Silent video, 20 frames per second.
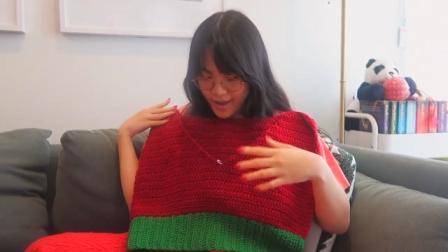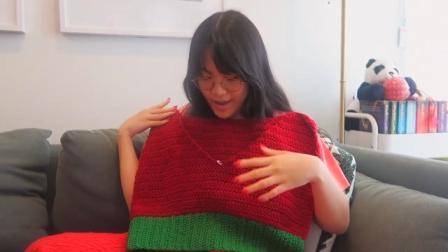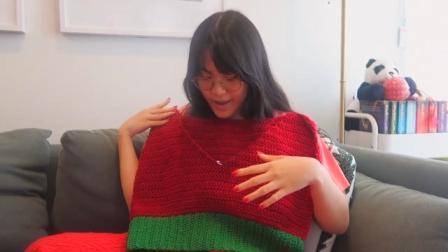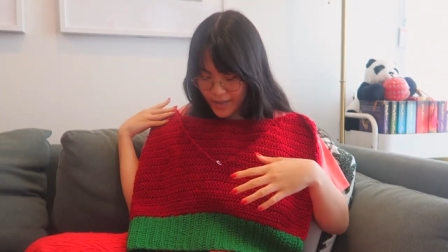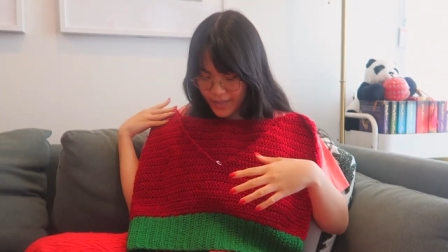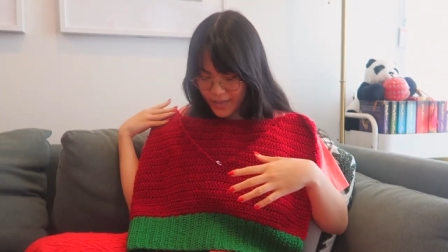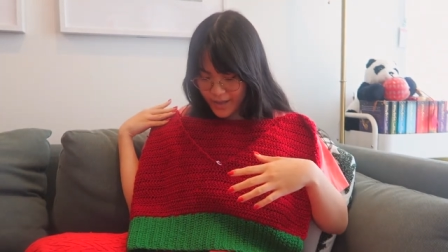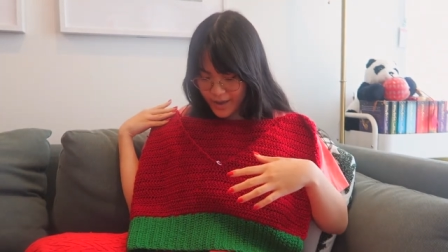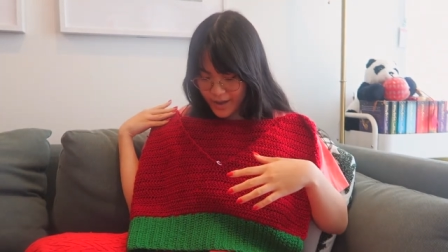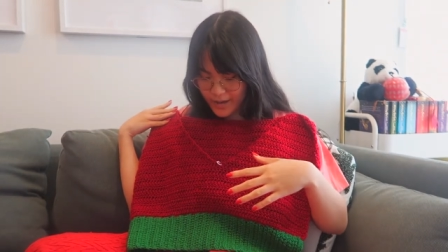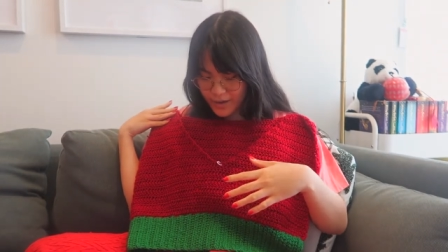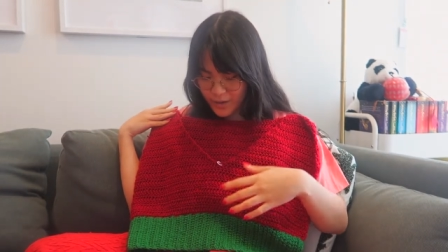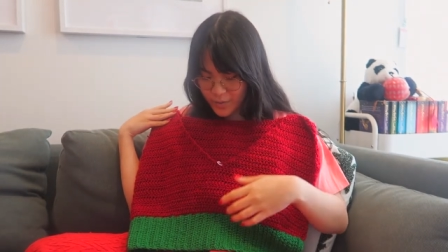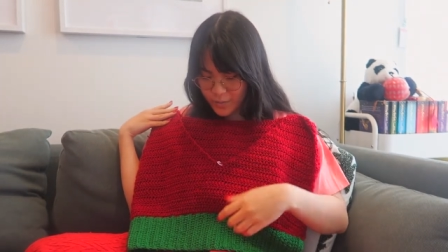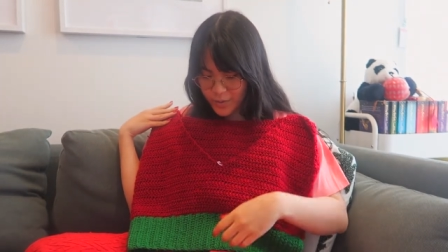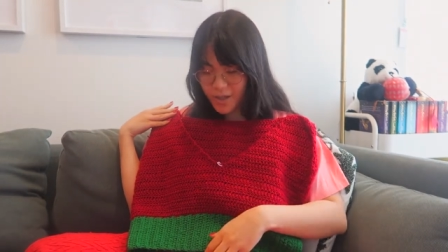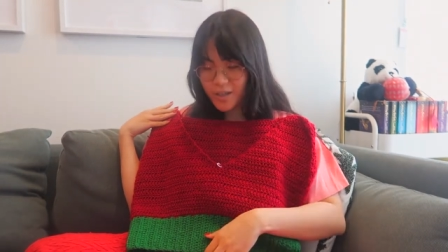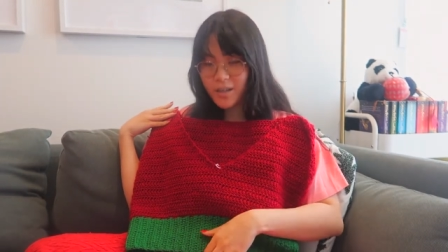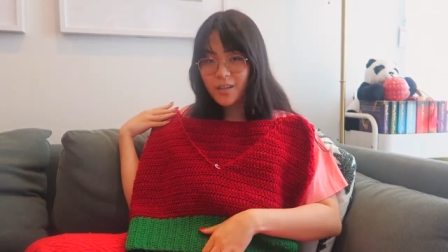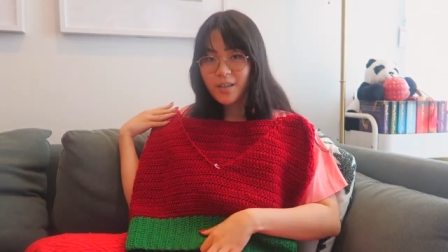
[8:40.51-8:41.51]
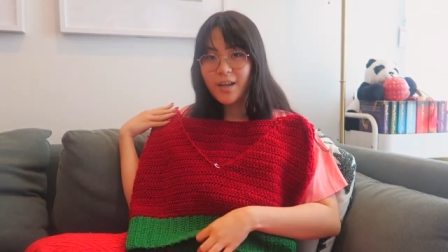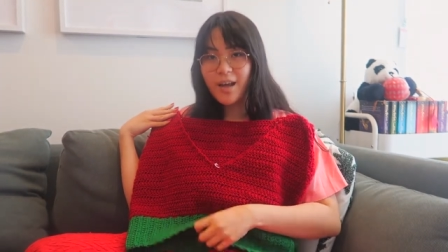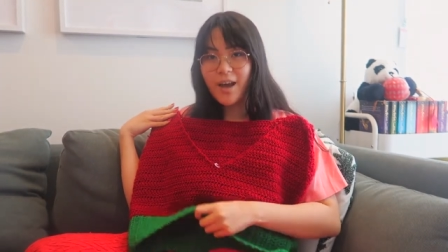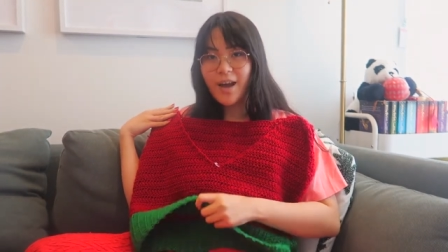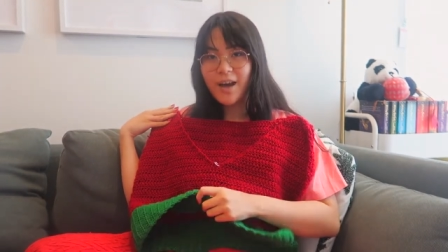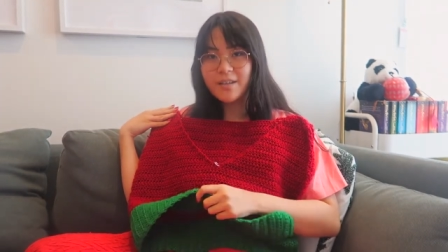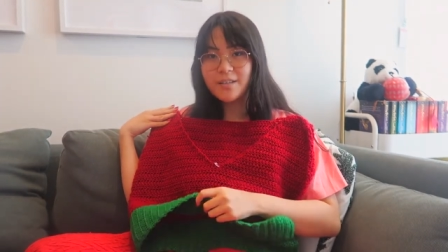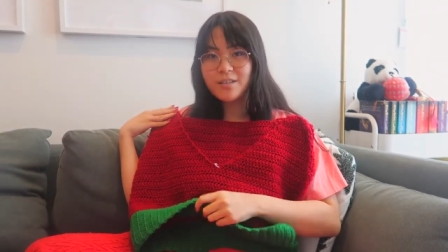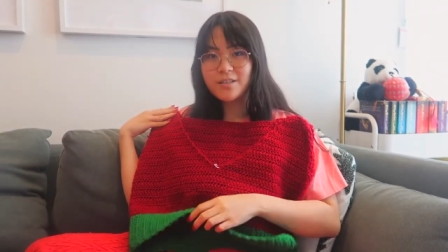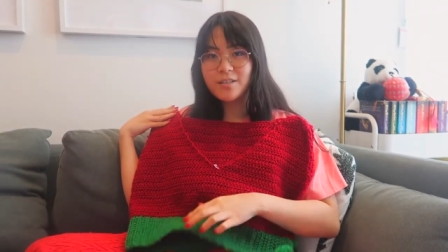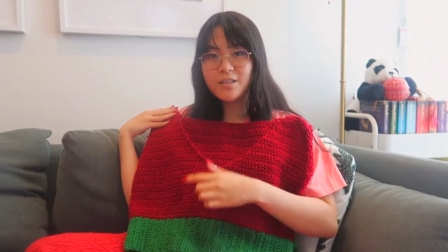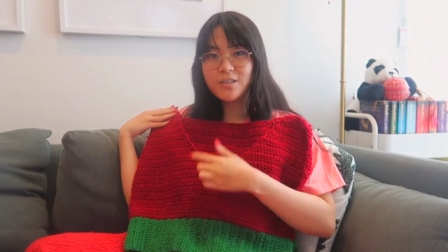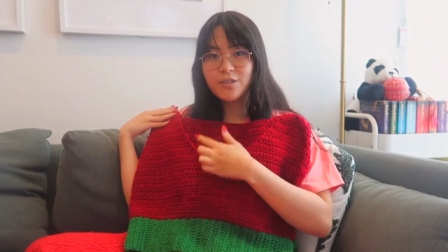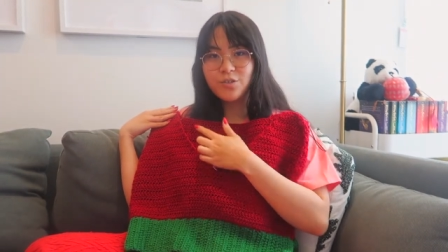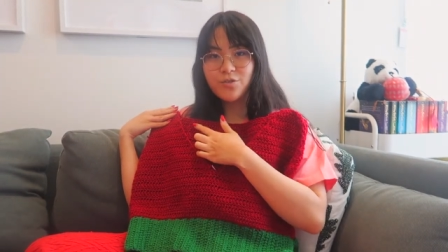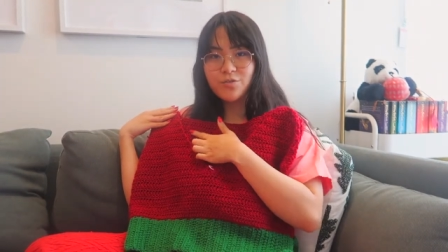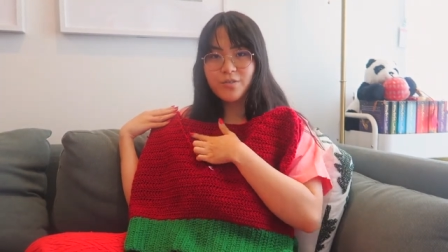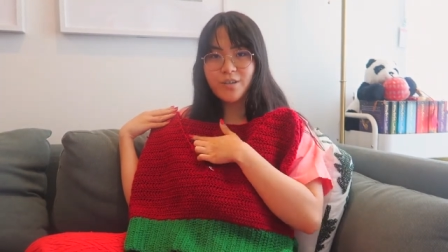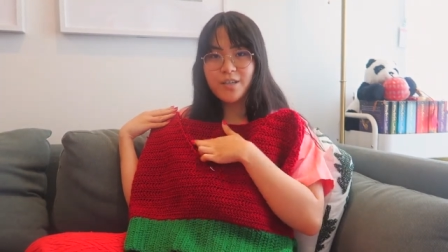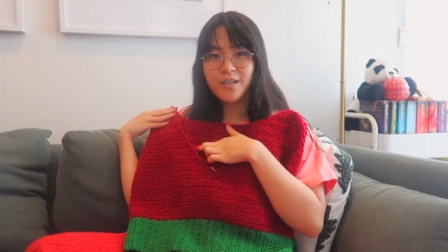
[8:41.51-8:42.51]
and then we are going to add the
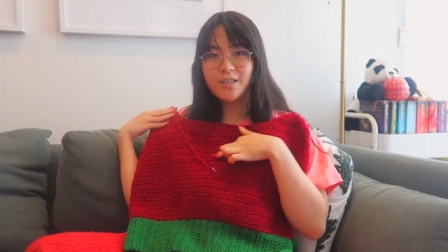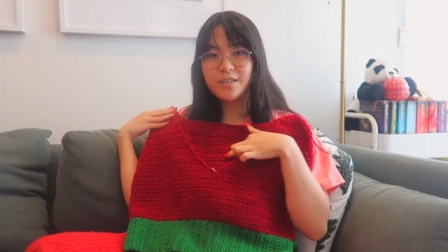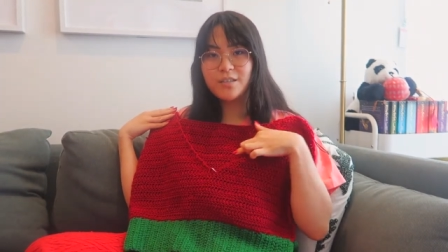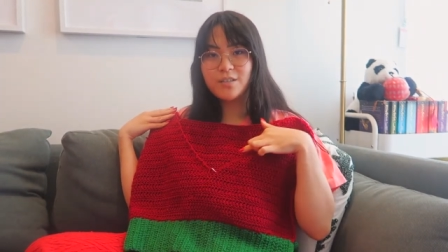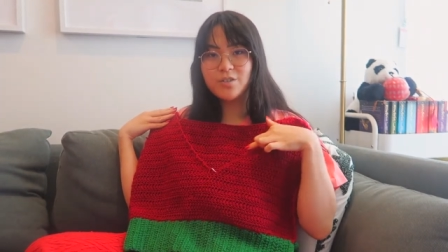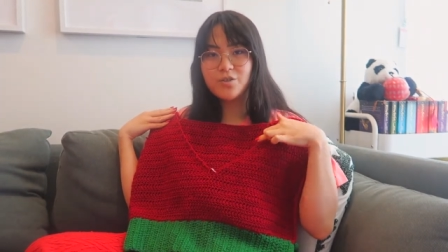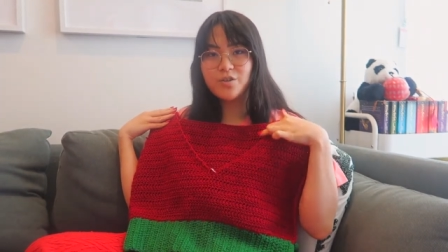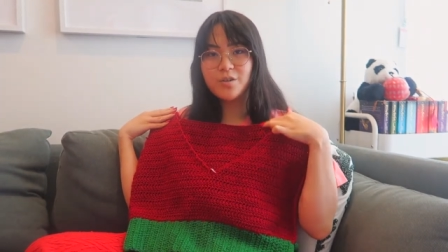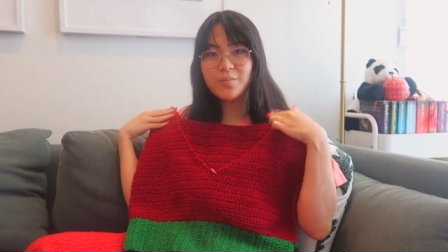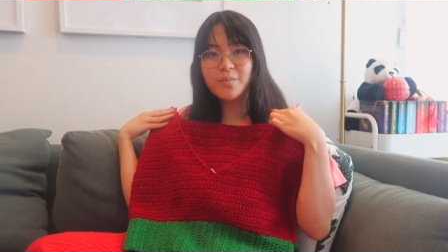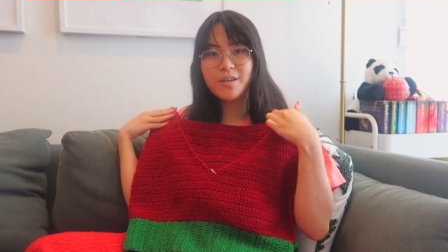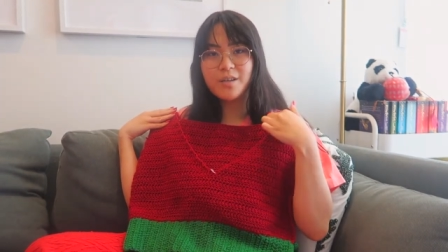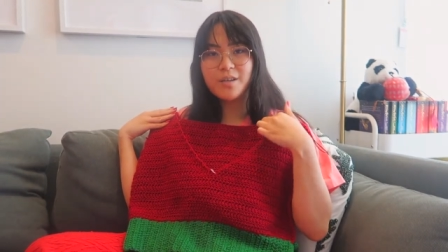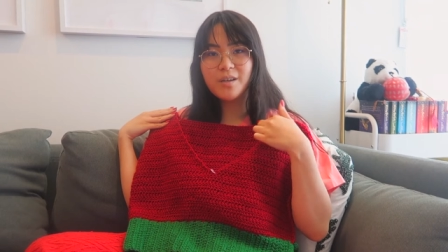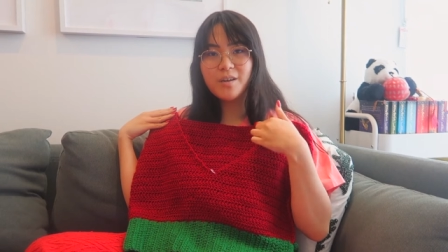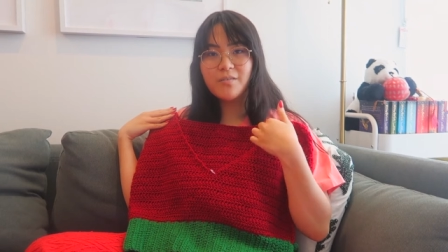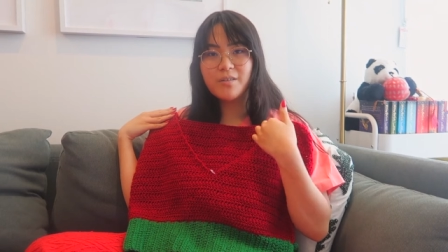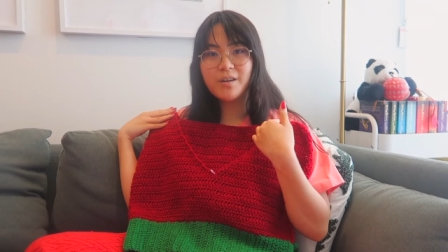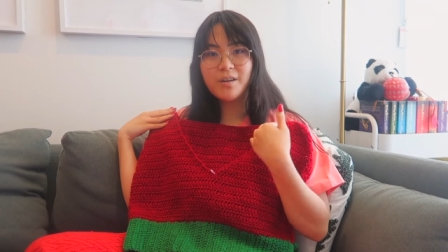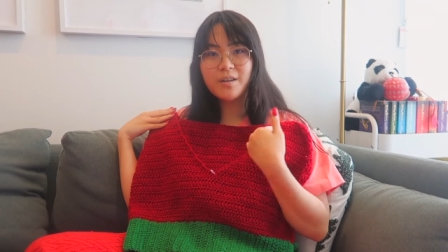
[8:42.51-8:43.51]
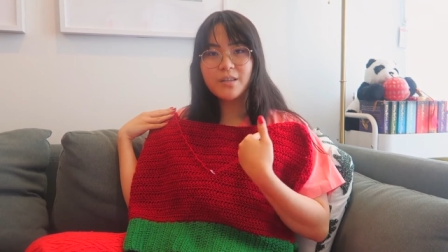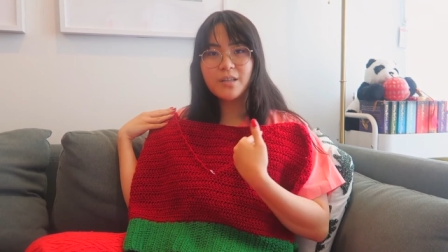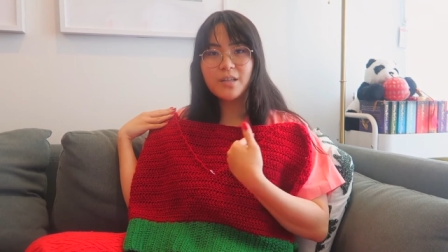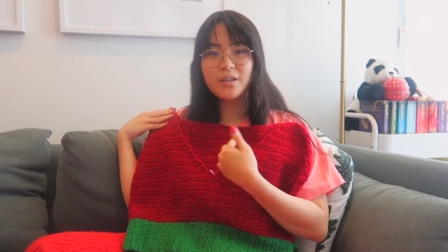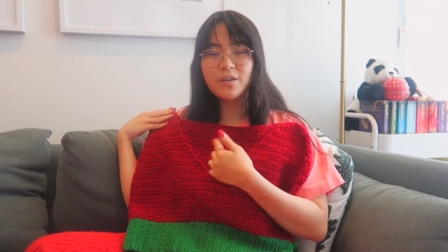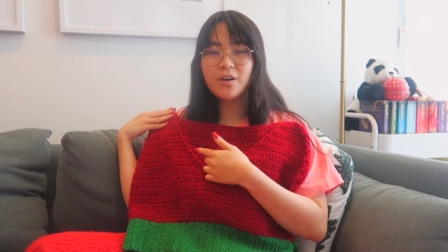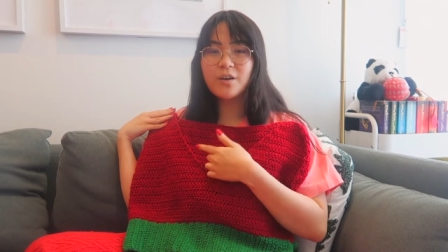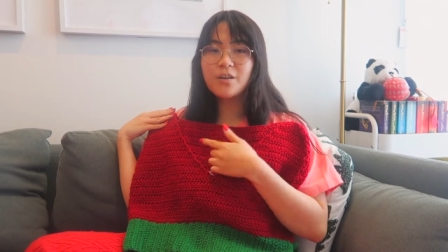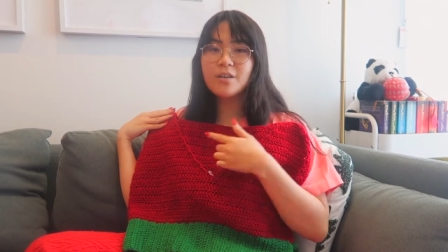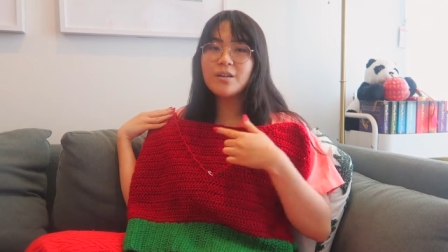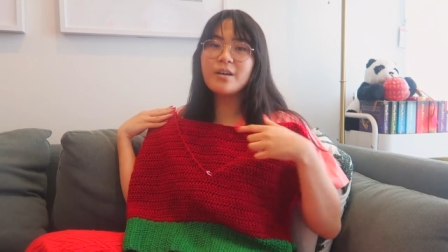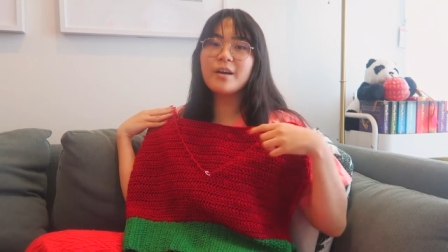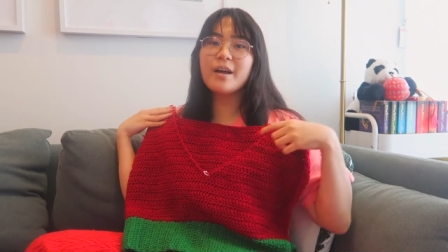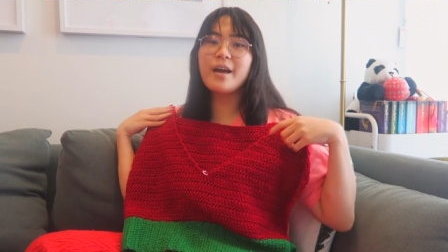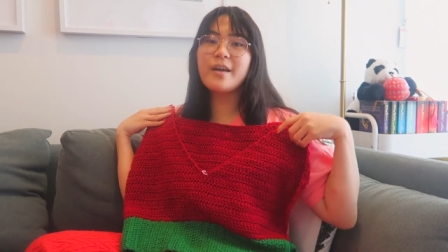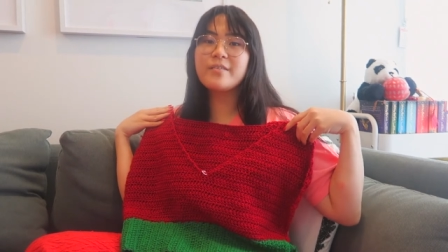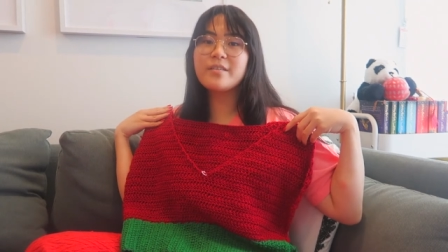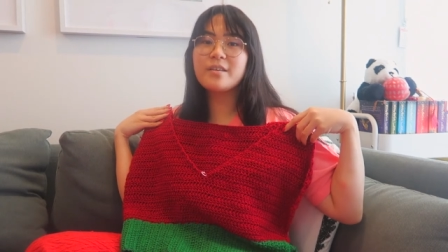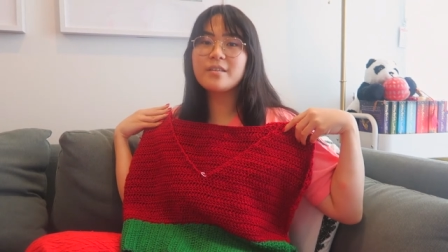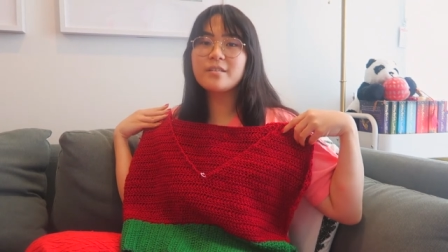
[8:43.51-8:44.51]
green trimming around the collar
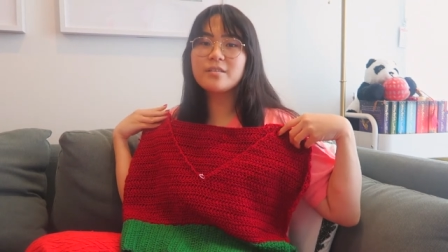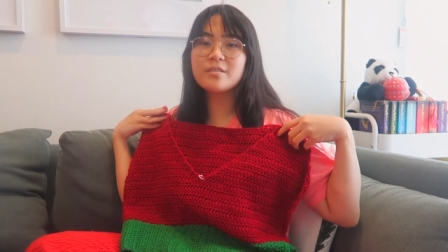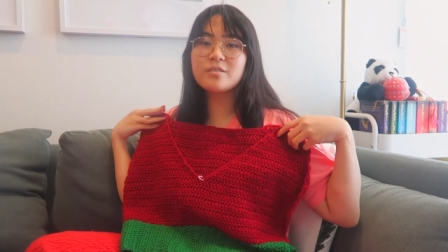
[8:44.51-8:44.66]
and then